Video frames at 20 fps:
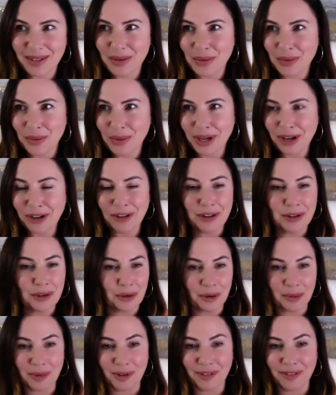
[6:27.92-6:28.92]
we are a
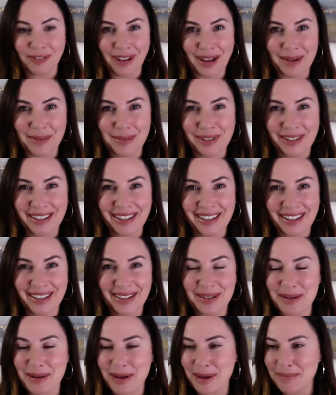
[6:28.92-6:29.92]
normal
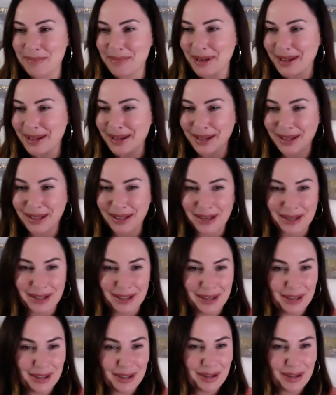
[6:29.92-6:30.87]
family, a big